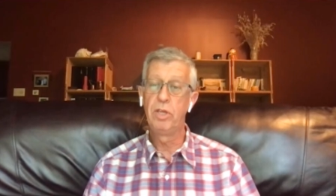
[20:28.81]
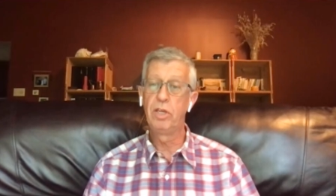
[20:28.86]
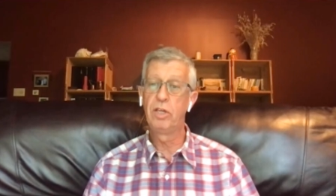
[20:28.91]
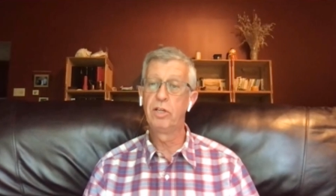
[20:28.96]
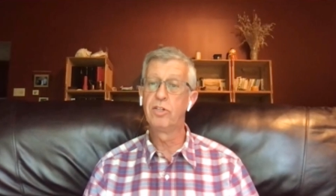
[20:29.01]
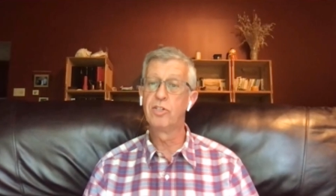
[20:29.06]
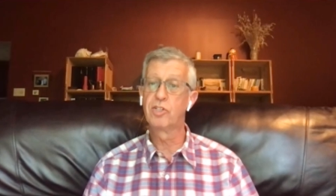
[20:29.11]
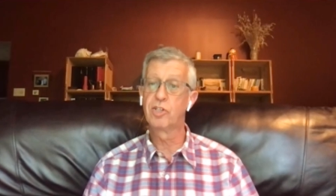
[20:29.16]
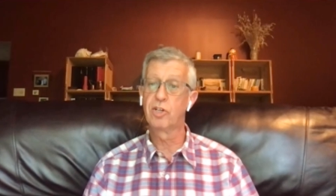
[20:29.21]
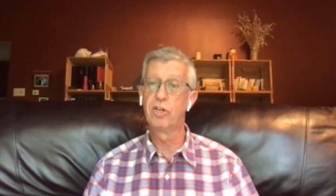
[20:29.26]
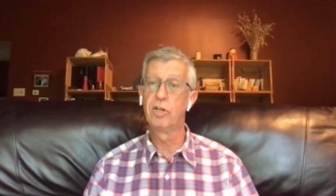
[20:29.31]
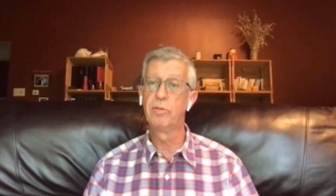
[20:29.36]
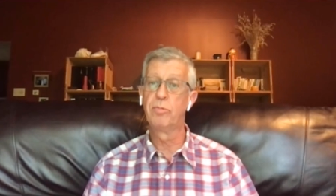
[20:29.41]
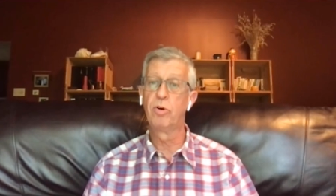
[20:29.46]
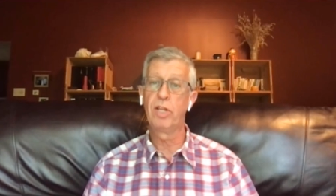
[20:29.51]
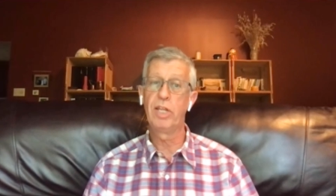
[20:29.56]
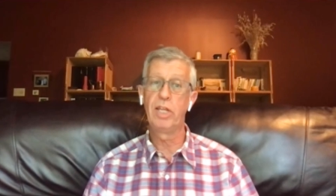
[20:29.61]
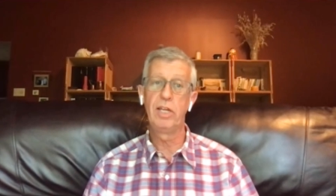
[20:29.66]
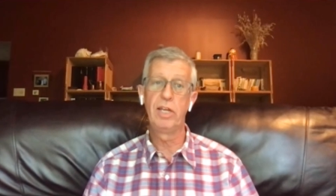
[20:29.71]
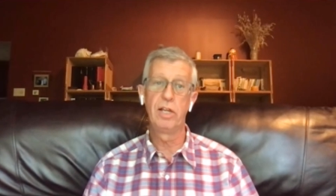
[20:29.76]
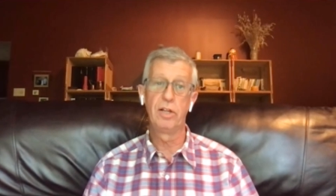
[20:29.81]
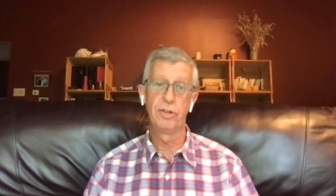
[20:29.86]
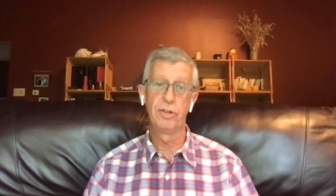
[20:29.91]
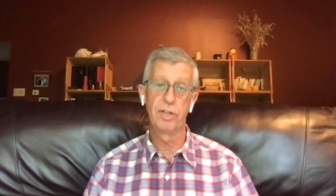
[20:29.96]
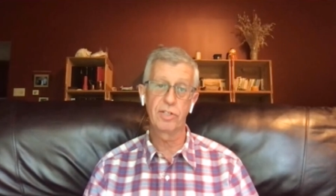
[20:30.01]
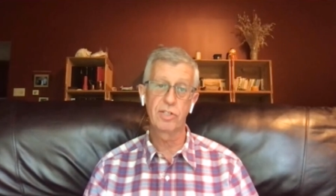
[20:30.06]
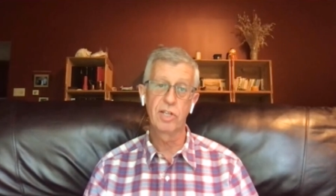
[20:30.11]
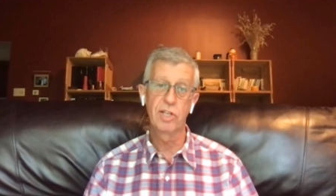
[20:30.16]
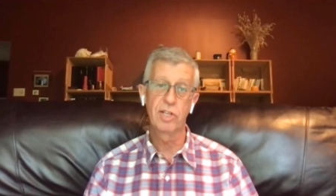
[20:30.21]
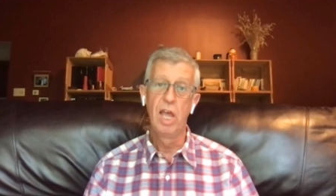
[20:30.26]
being concerned about heat
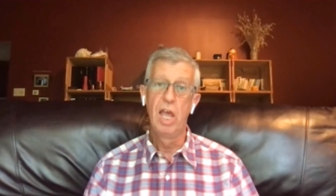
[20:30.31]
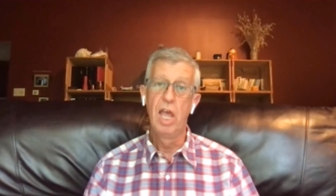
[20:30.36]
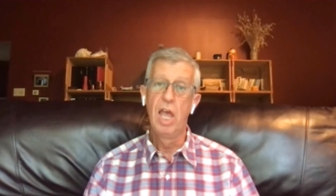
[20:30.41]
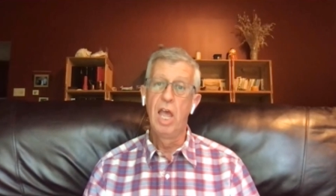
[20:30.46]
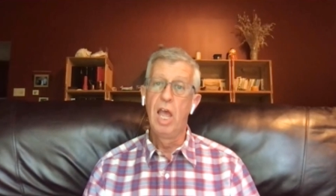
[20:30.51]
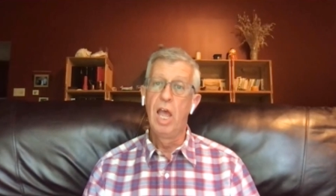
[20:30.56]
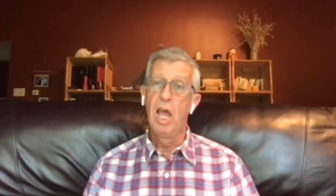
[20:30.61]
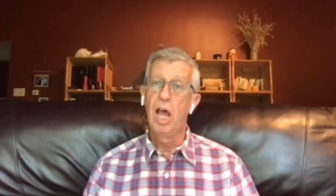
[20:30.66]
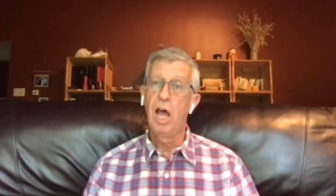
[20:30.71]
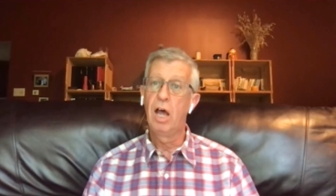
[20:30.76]
illness. Mm.